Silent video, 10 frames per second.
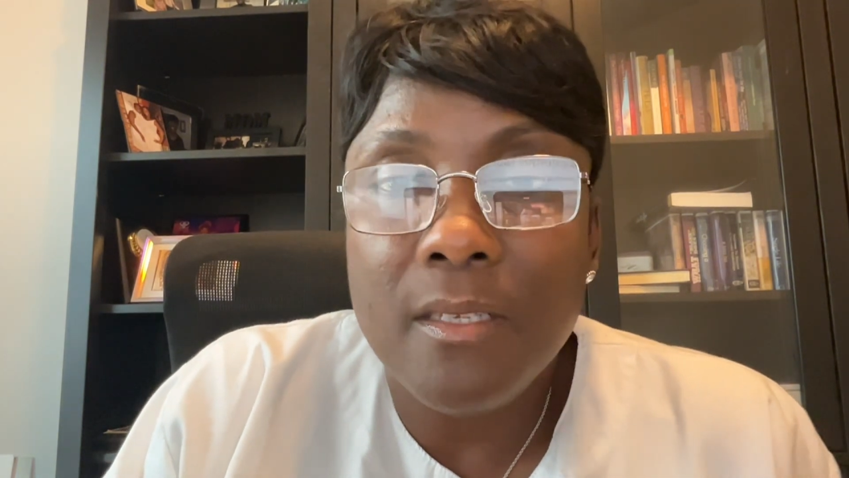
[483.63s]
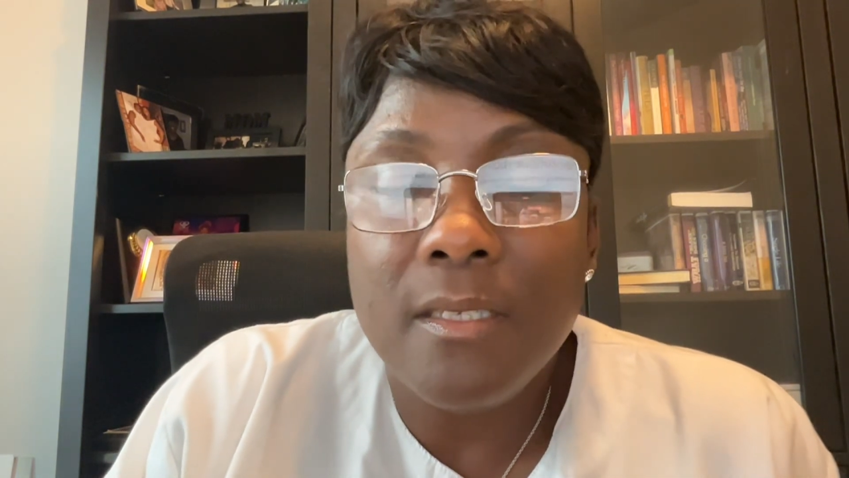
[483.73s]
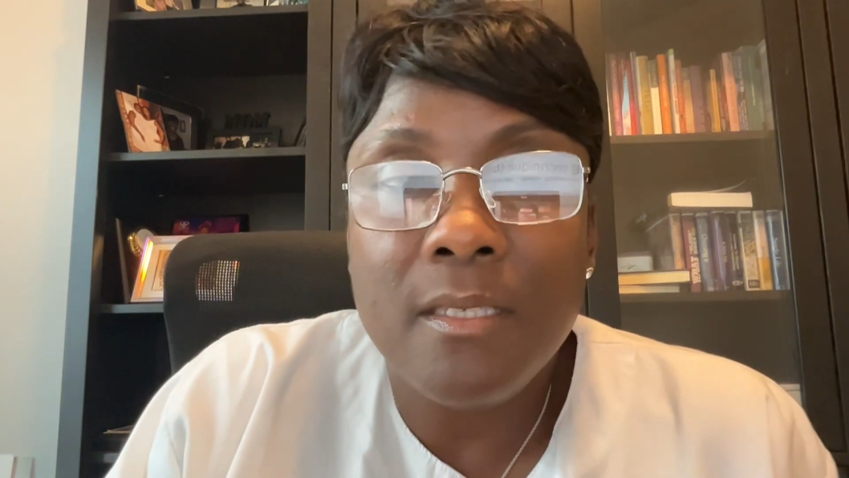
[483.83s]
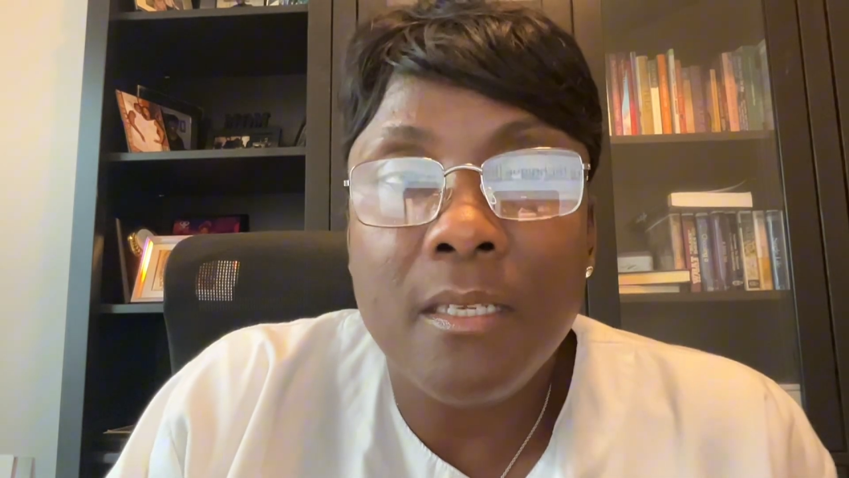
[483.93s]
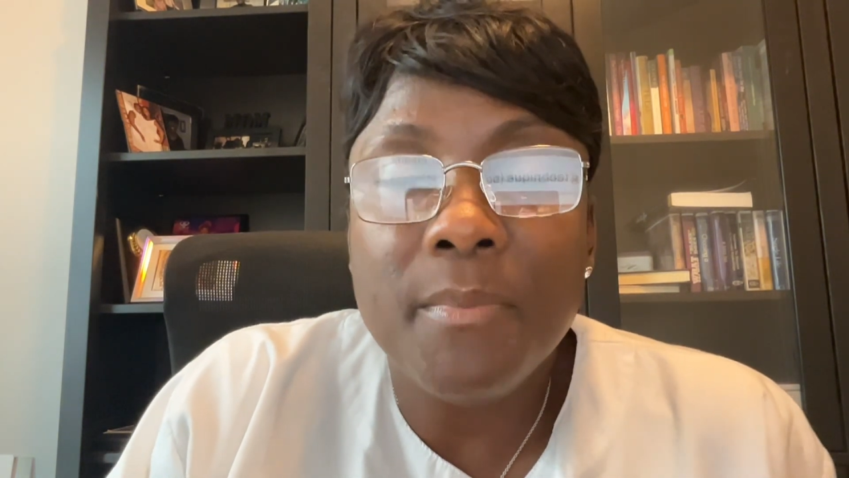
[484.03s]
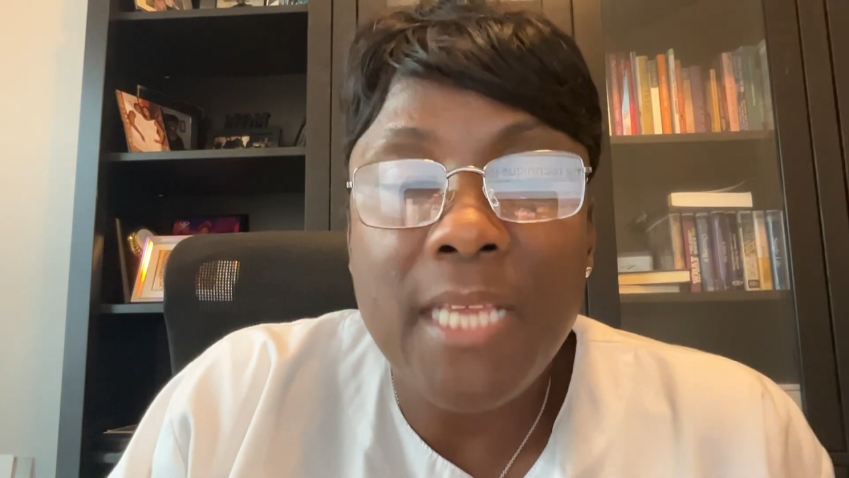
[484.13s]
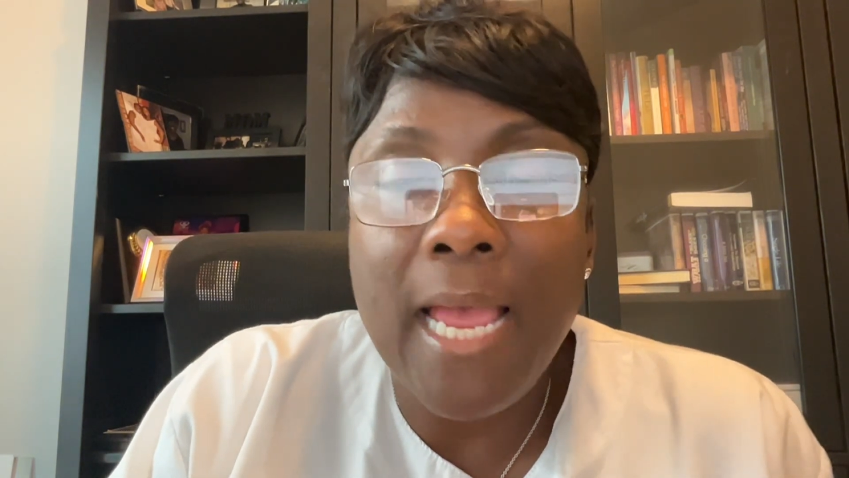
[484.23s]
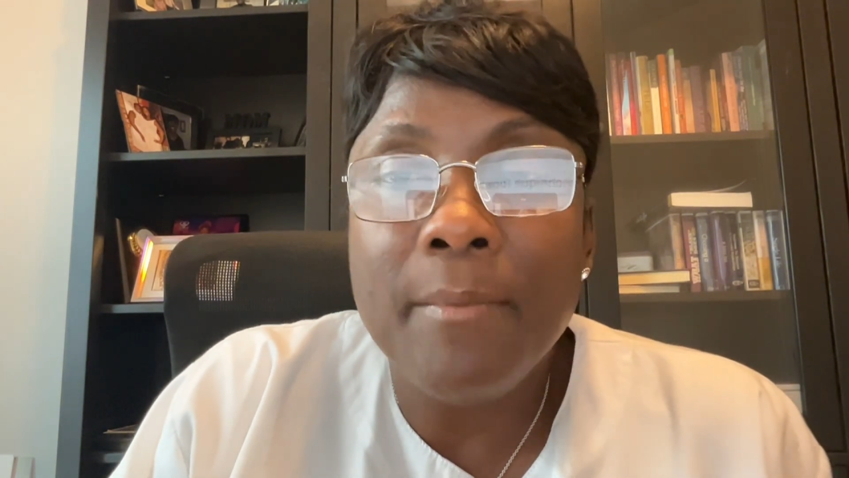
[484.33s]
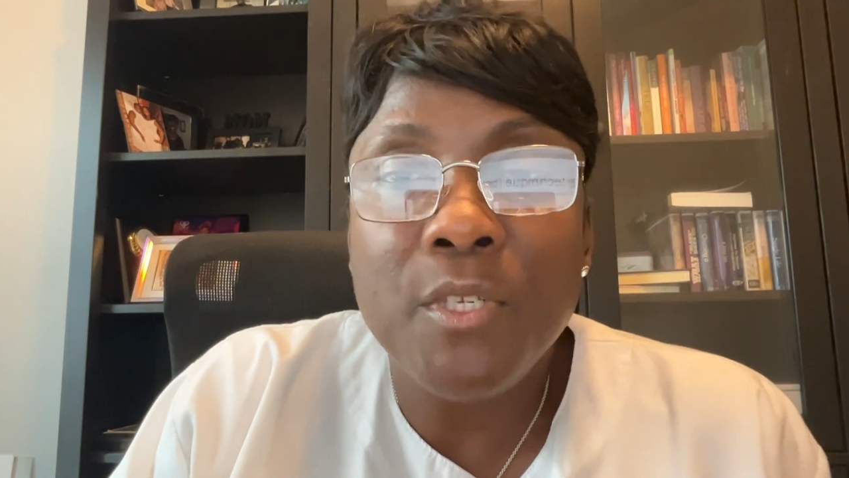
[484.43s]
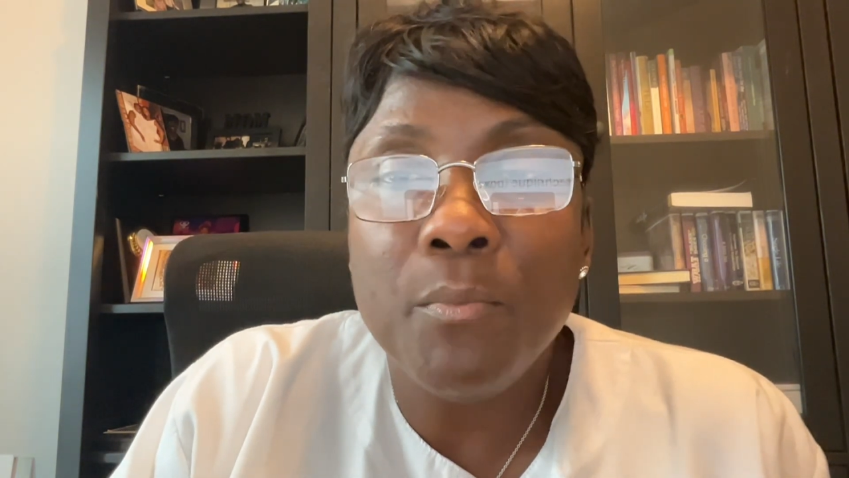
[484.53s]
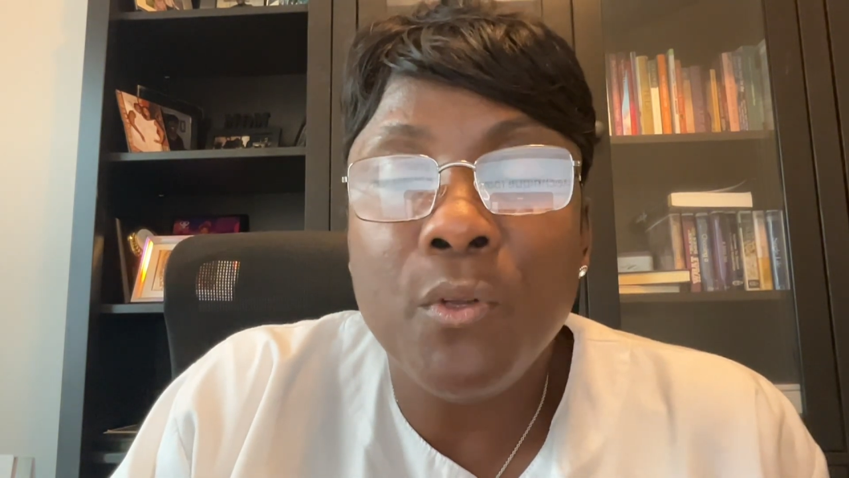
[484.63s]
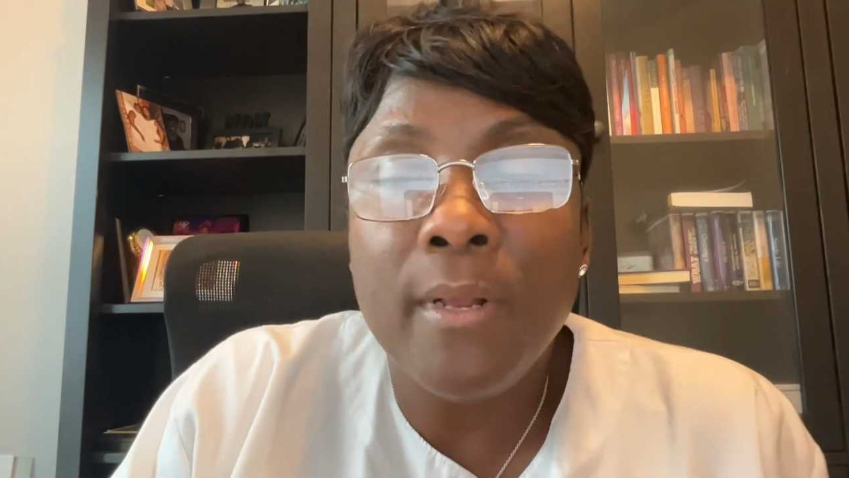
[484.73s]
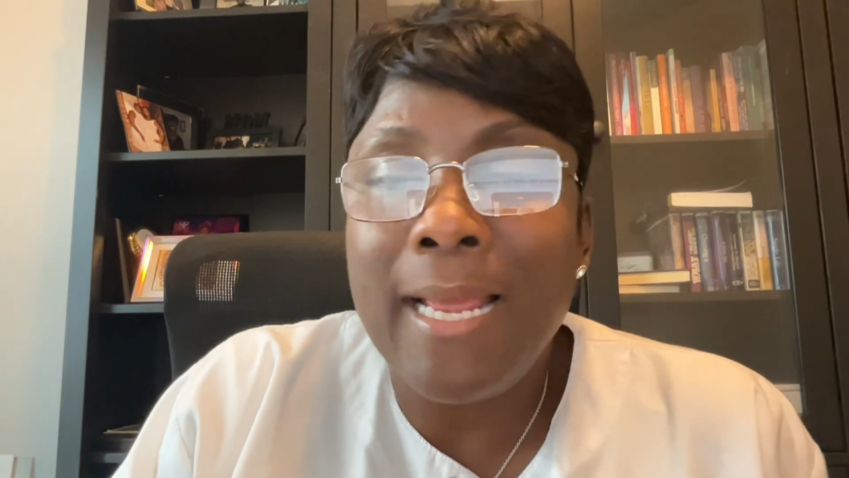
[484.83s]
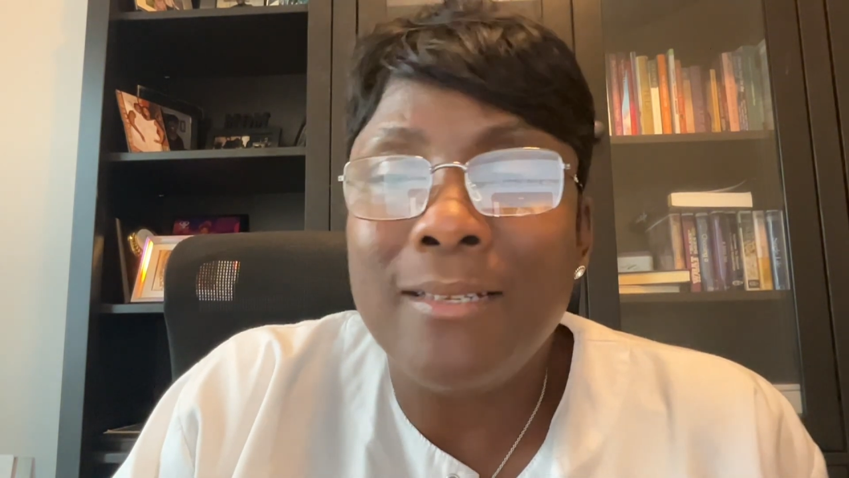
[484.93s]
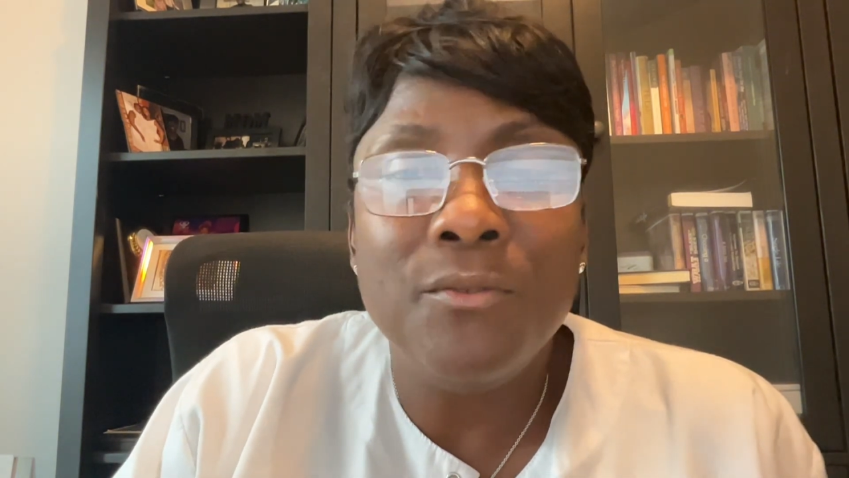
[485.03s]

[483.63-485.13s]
some time to blow it out.